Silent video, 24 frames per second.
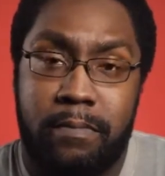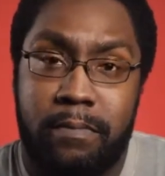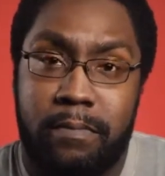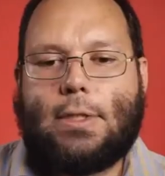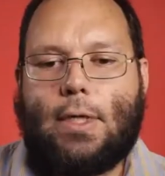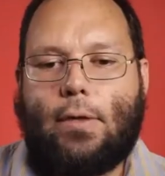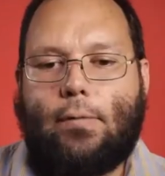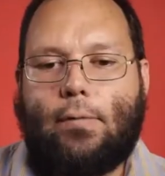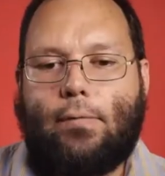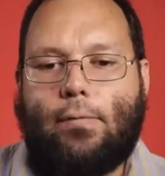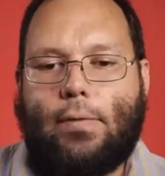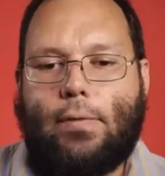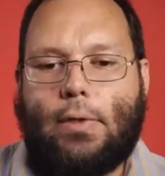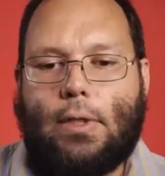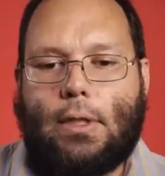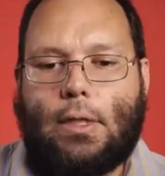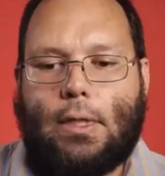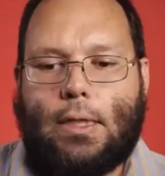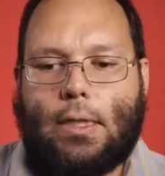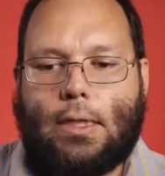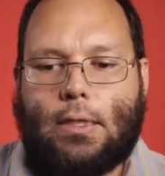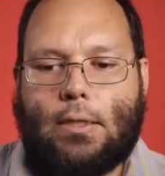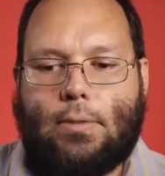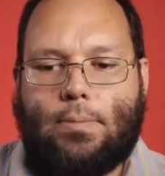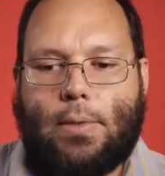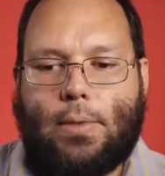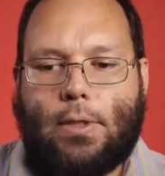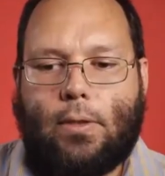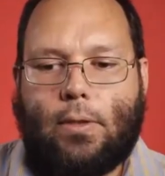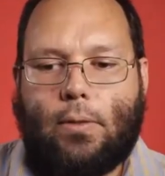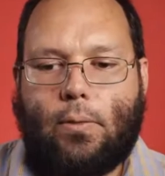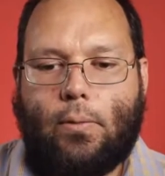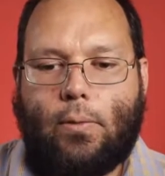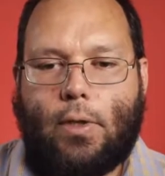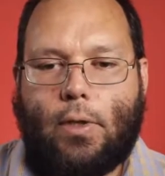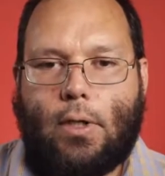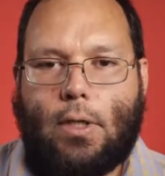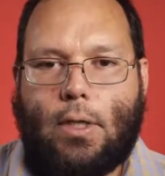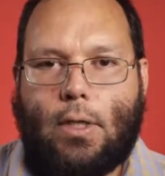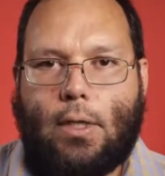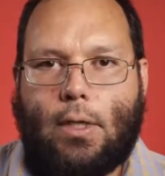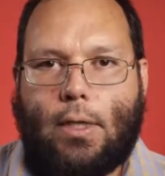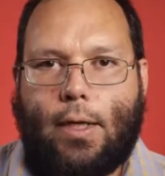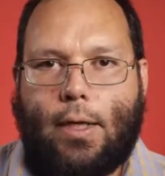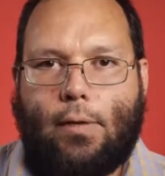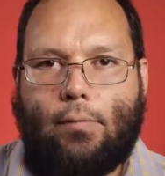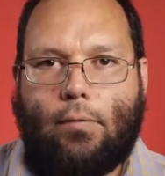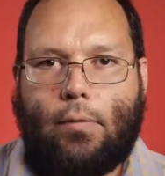Definitely has been a word that
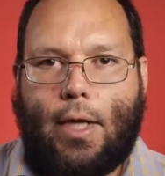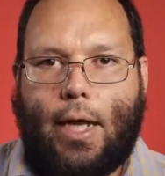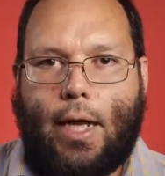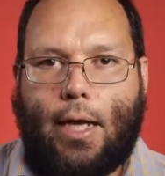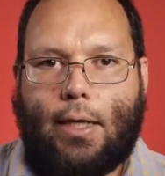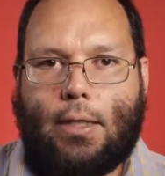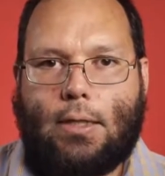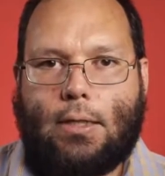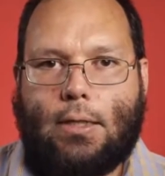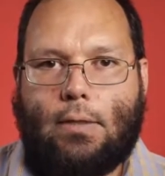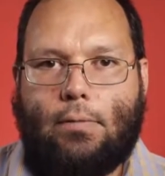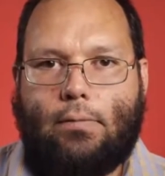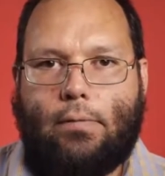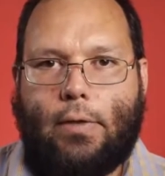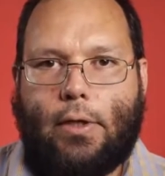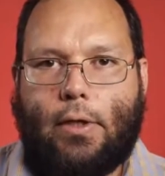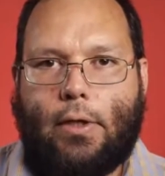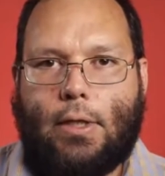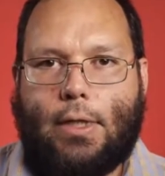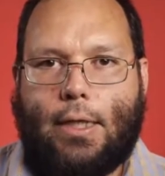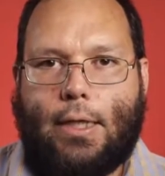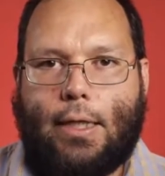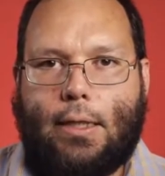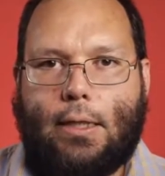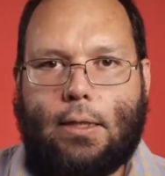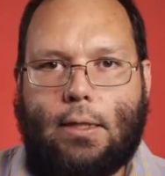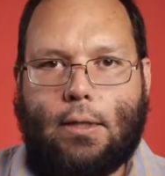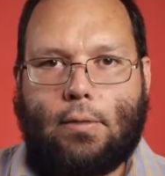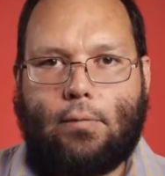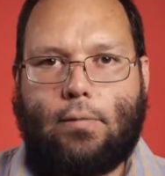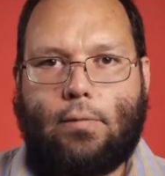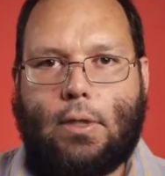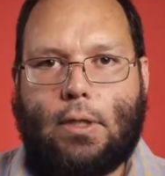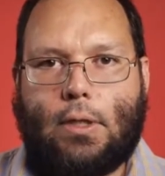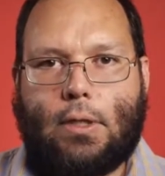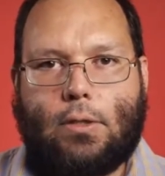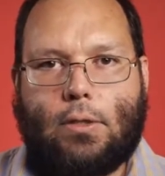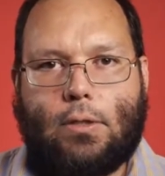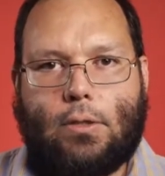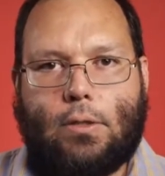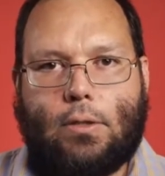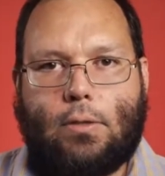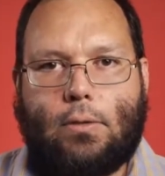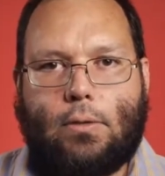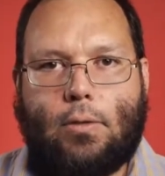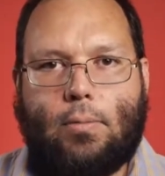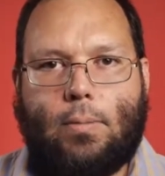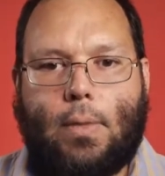I've reacted very negatively
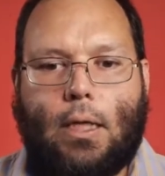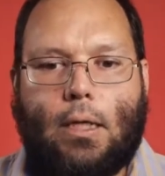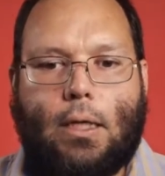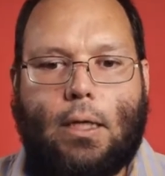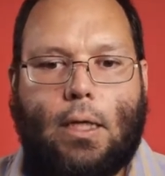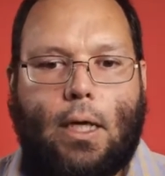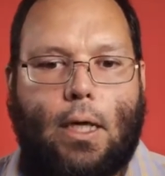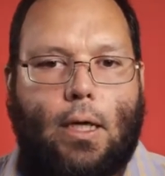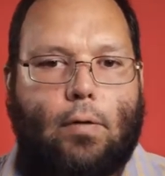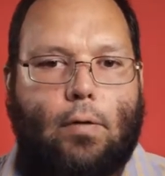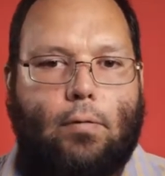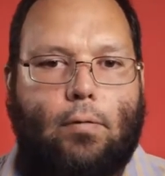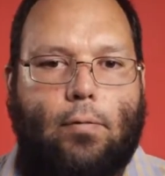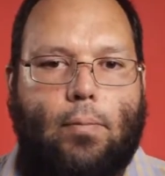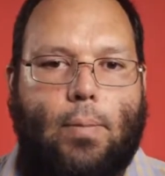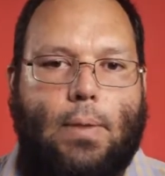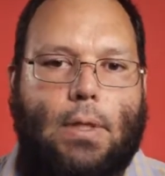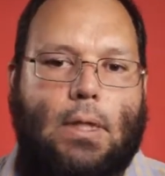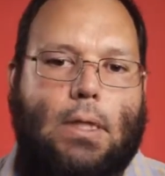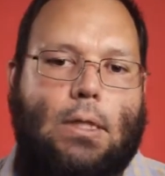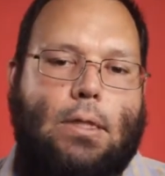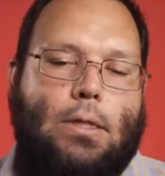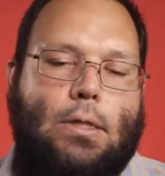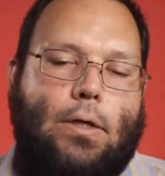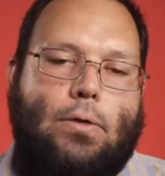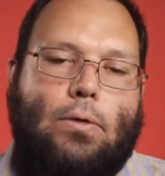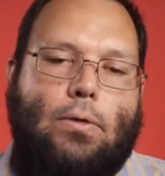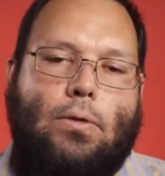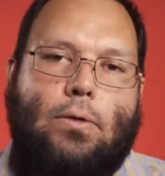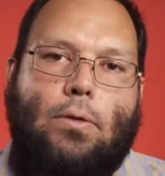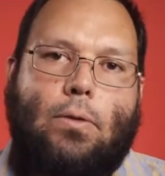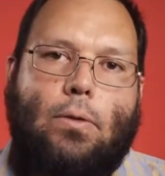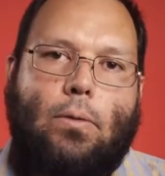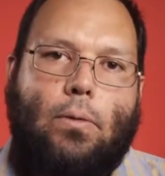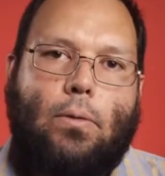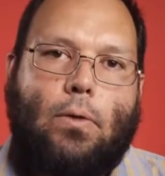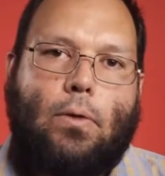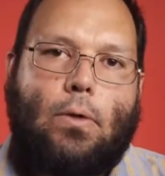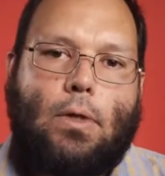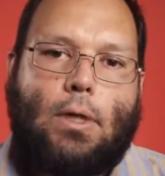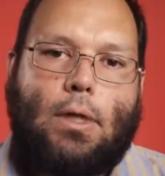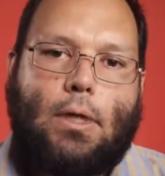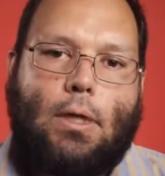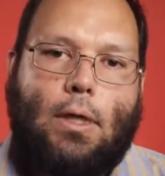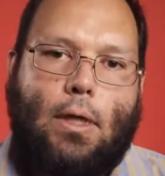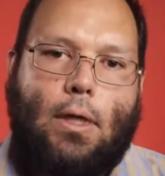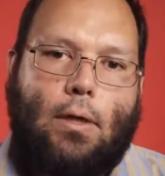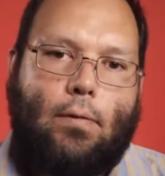to in my life, but it's also a word
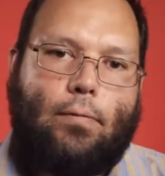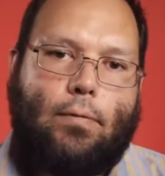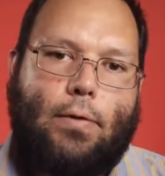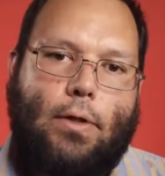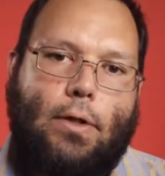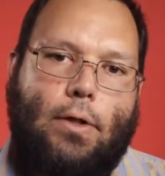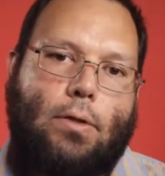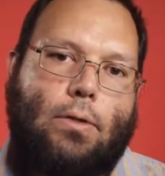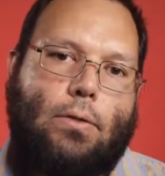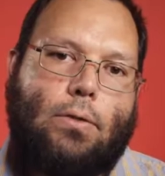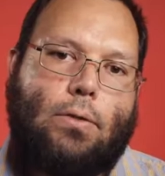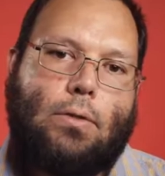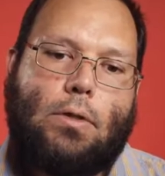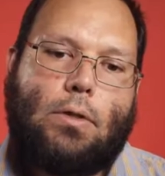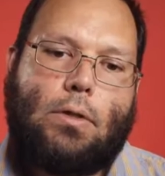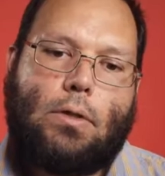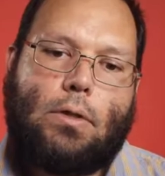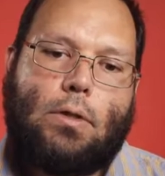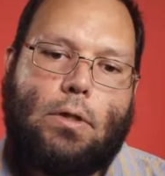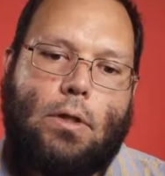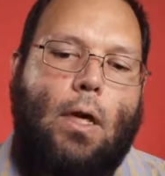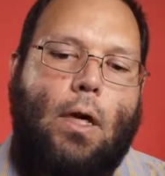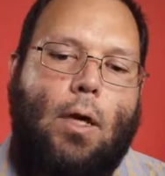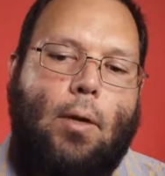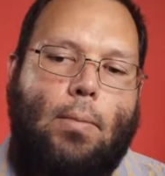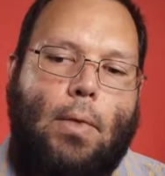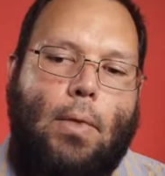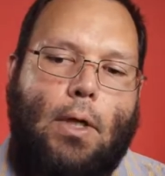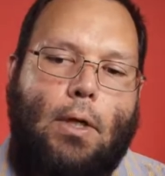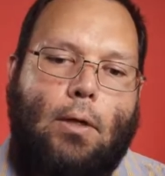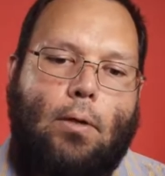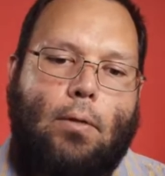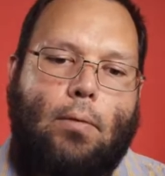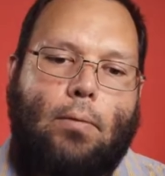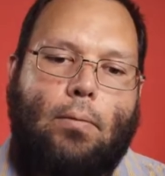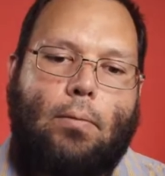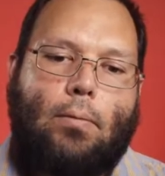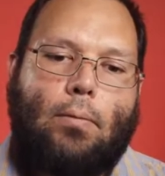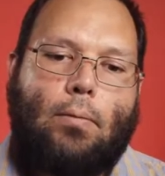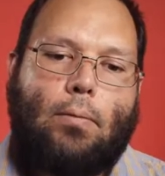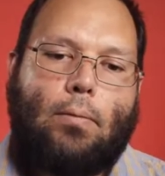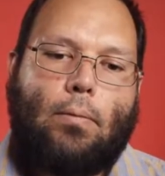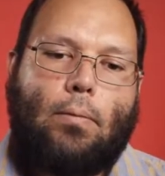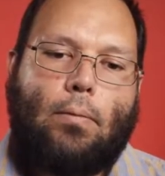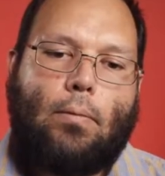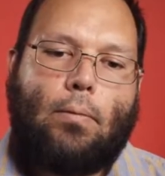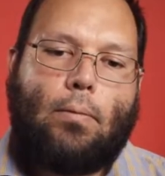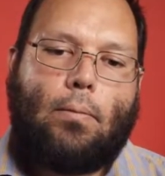that I've used among
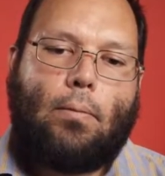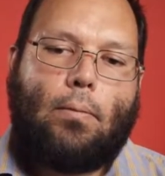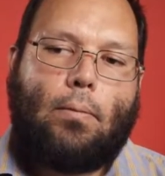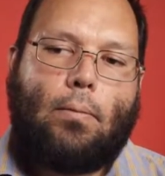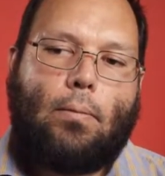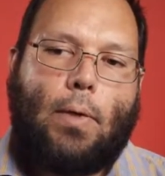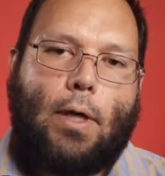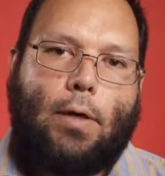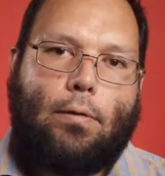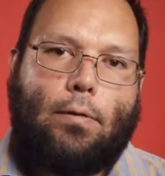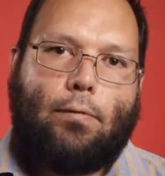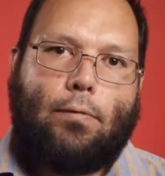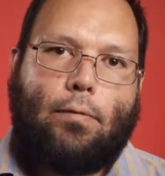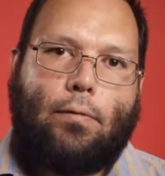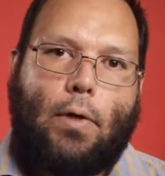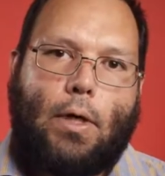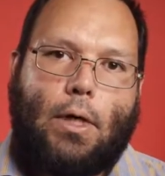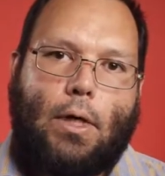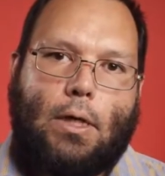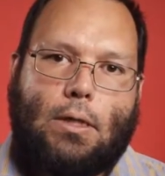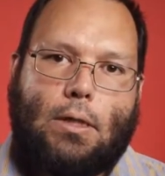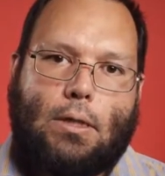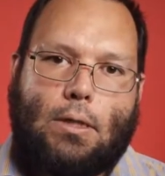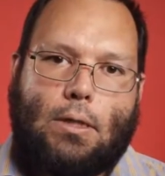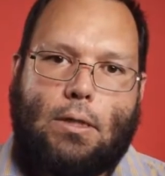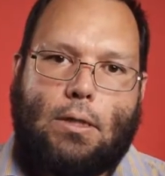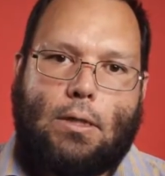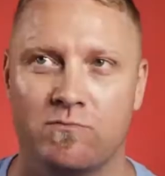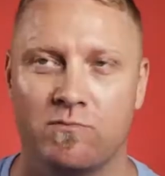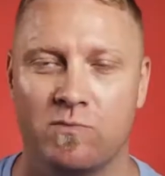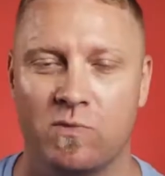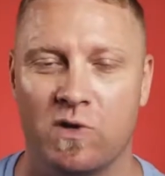my friends.